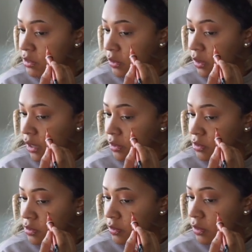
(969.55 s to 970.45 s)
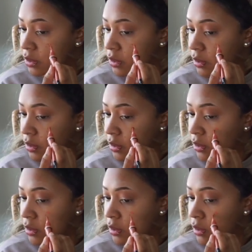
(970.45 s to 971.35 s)
So I'll just go here
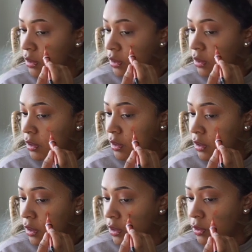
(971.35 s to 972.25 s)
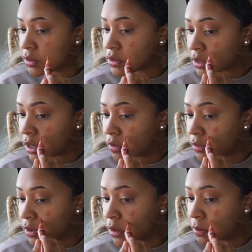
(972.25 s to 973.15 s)
and you can just
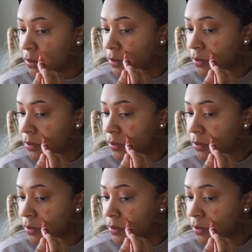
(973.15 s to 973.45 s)
cover up